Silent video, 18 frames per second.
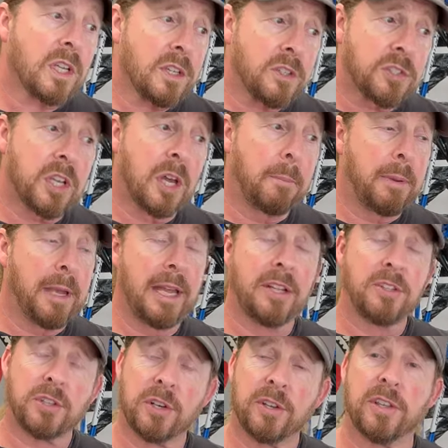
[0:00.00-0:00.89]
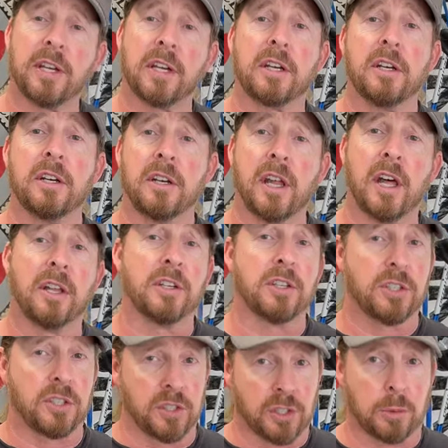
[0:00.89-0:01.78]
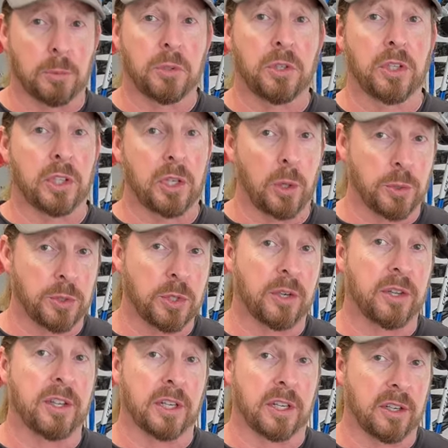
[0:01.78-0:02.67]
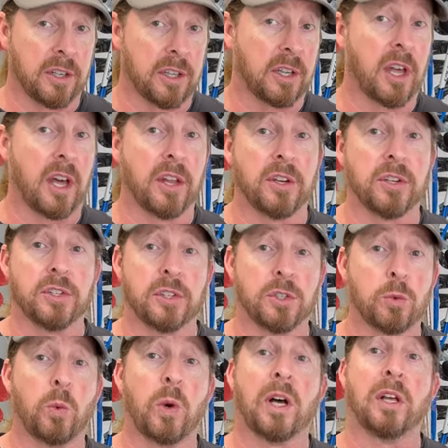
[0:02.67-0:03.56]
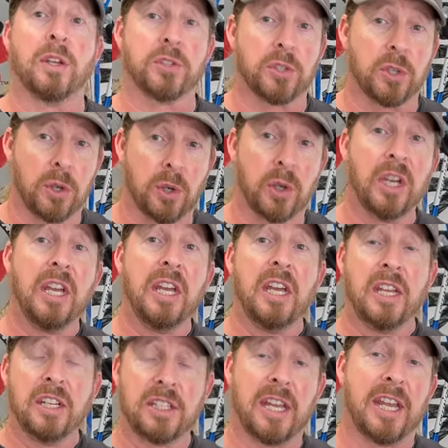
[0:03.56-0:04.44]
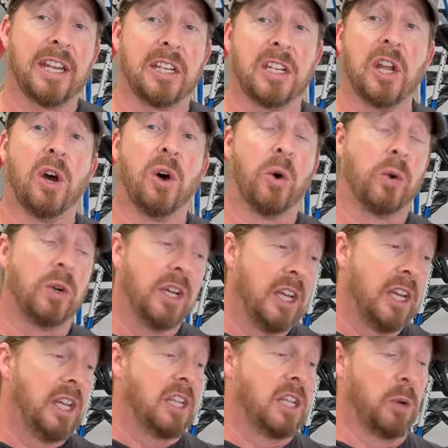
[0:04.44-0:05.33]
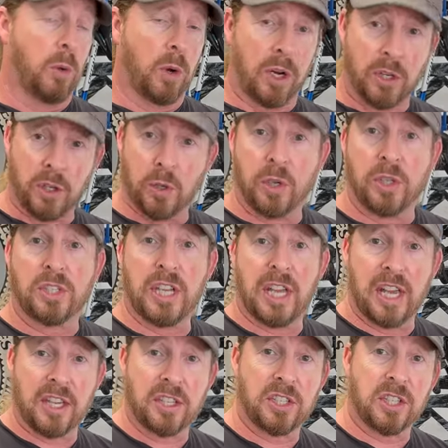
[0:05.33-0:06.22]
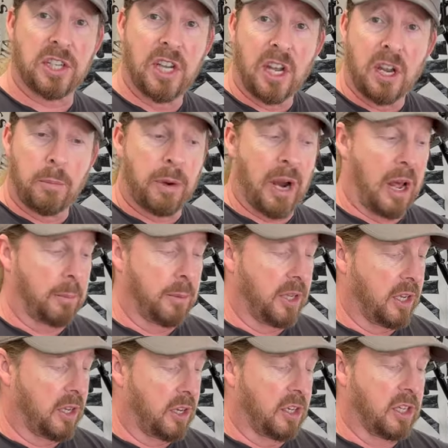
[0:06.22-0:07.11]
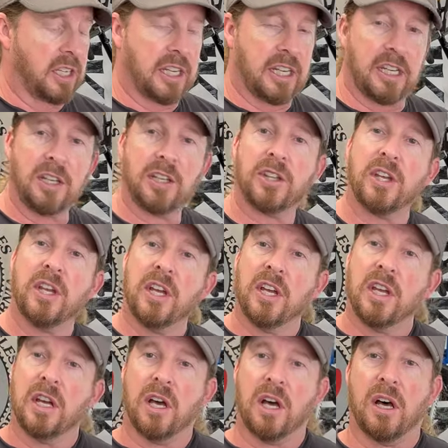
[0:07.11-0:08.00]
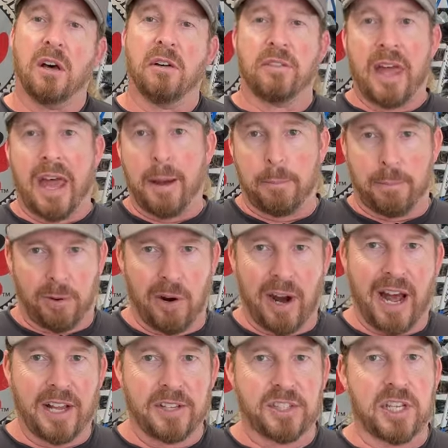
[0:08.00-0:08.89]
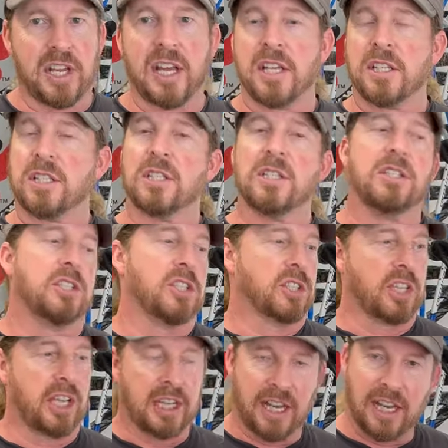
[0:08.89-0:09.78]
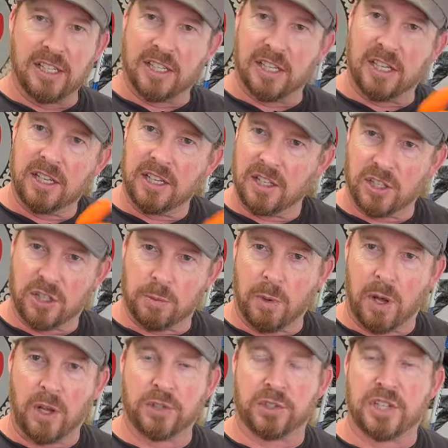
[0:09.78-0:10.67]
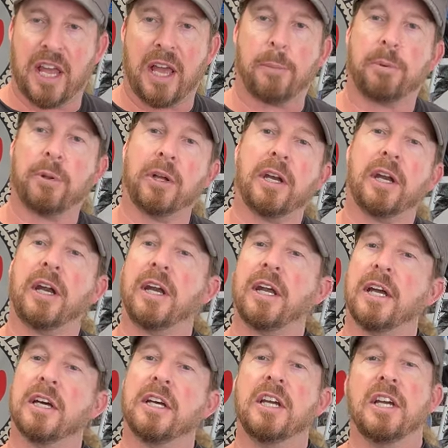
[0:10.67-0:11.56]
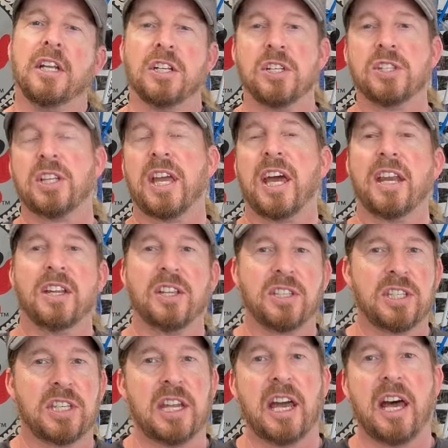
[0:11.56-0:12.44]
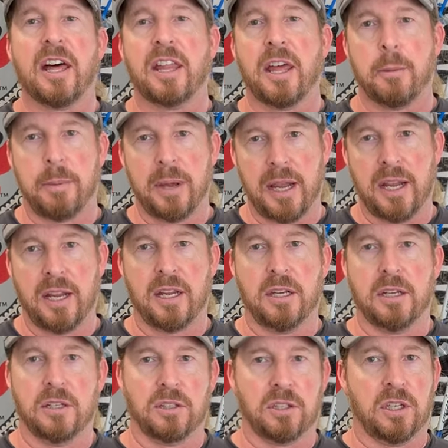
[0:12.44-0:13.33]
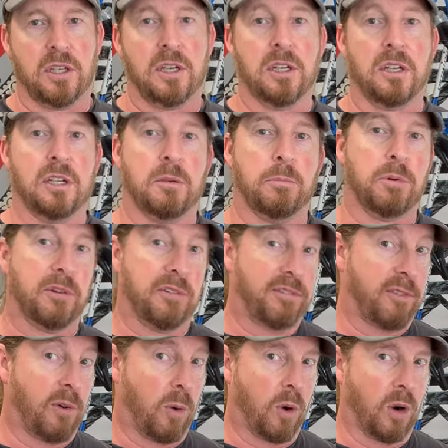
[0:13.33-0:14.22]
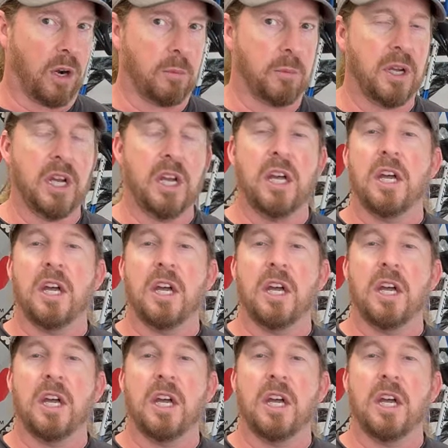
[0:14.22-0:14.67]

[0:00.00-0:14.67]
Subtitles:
And some paints are thicker than others, and some clear coats are thicker than others as well. So take note, you want to do a test probably underneath of that process, just like I did in the small sample area, just kind of see how that paint is going to perform.